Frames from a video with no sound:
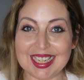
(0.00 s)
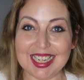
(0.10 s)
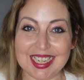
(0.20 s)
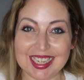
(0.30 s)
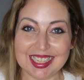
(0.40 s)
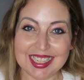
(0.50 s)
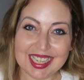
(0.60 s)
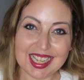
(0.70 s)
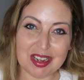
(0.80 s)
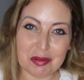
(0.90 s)
tea,
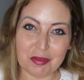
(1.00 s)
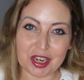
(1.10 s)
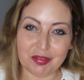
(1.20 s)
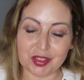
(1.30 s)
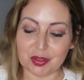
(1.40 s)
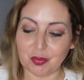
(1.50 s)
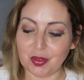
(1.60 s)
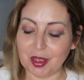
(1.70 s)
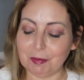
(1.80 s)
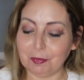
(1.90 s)
I'll be ready for
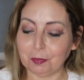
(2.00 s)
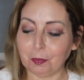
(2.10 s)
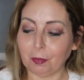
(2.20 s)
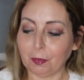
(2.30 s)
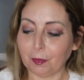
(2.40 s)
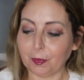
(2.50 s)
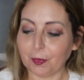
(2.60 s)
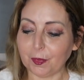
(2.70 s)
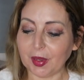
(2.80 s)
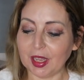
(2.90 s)
something.
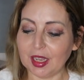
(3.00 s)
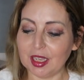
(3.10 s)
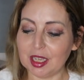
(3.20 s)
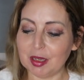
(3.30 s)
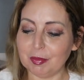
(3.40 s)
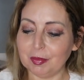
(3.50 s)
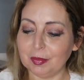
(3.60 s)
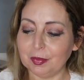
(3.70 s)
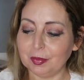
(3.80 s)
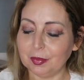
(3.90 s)

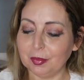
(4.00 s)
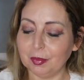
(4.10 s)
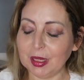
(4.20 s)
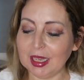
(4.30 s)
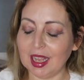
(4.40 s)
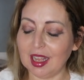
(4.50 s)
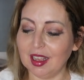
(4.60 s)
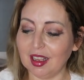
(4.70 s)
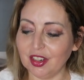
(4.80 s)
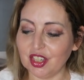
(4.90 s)
But
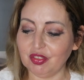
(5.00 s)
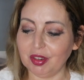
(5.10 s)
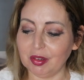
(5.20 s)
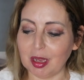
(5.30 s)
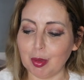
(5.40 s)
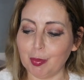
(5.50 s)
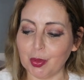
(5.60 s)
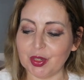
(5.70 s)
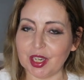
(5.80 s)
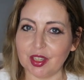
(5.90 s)
yeah, I just feel like my
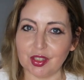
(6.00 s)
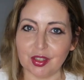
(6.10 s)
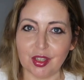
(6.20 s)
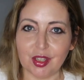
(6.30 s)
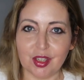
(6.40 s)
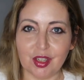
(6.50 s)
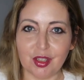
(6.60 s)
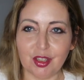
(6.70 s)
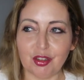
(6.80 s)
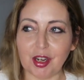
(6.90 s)
body is
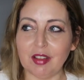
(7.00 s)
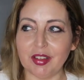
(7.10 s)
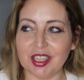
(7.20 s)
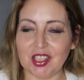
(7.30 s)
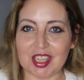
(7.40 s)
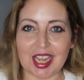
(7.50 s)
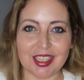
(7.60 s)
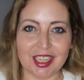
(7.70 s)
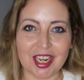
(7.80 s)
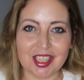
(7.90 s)
craving a
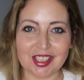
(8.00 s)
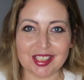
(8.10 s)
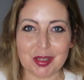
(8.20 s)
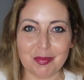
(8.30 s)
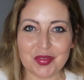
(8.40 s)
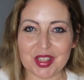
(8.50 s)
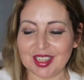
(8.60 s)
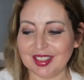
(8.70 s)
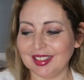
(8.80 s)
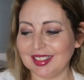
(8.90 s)
salad or
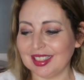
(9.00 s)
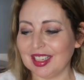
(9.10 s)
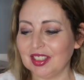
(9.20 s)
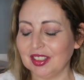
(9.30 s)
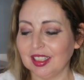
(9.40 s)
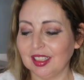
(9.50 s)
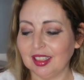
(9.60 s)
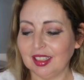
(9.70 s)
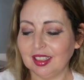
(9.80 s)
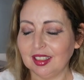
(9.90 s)
something. So
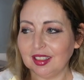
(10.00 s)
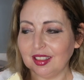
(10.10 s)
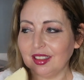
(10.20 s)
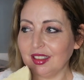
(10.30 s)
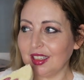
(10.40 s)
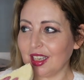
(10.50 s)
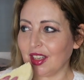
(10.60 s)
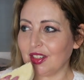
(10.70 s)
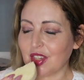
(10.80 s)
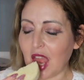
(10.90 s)
here
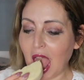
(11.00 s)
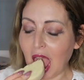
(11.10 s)
goes.